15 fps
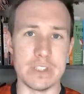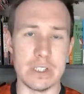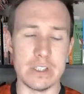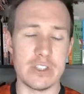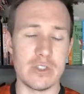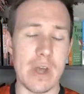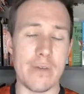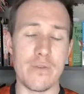
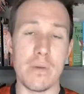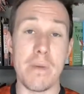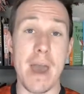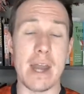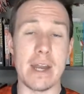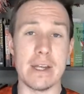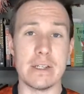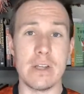Stratford
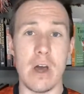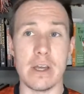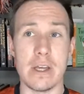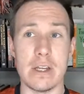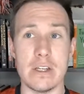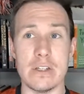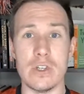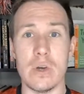Paddock
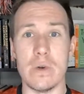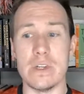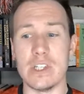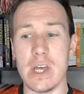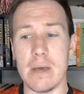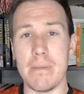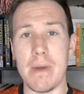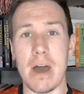talking to Joe and
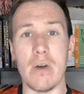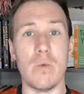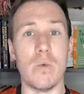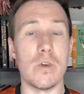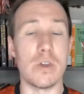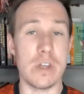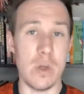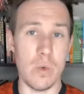Jay about
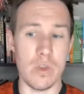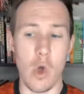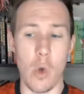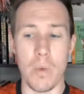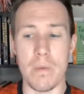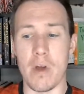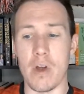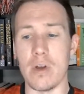working with
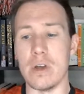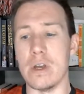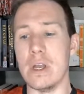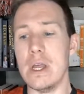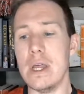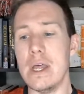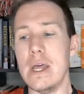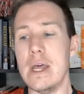Obi Martin.
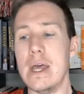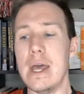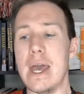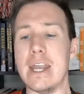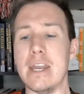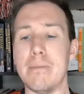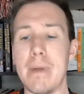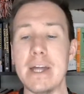
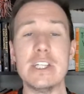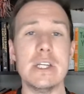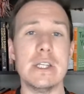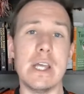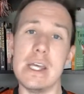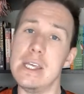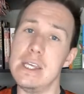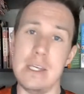And he mentioned
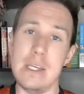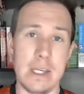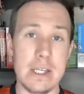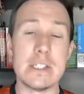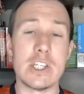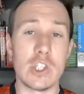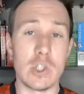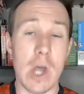that
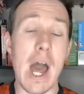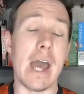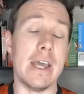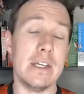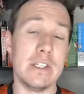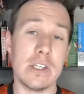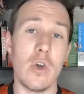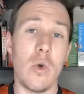he's shy.
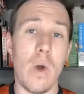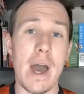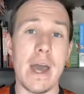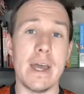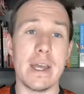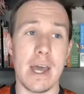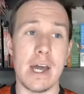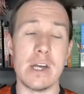He's a
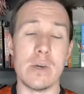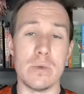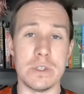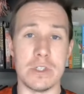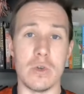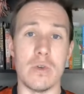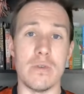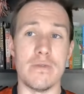quiet, kind of
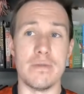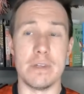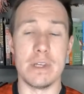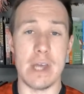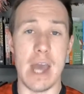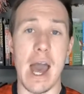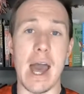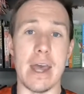reserved
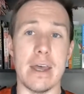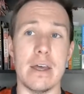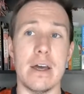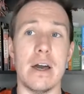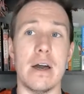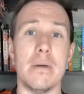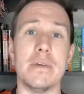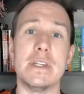guy.
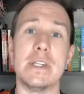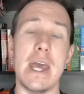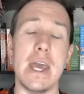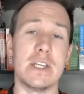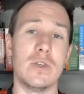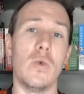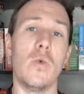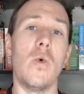It
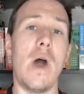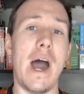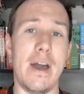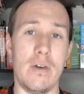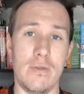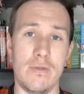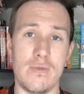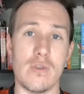takes a
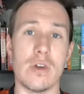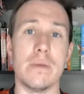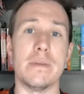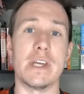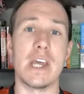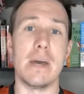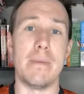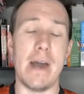while for him to
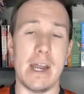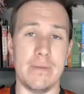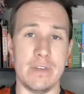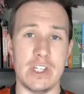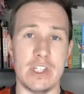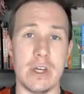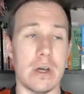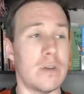come out of his
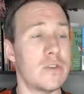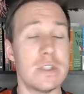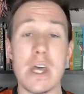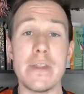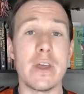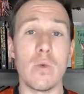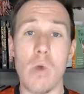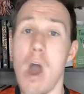shell. And there's
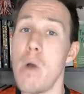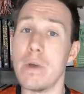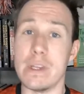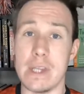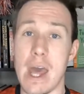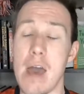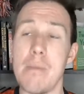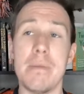nothing wrong with that.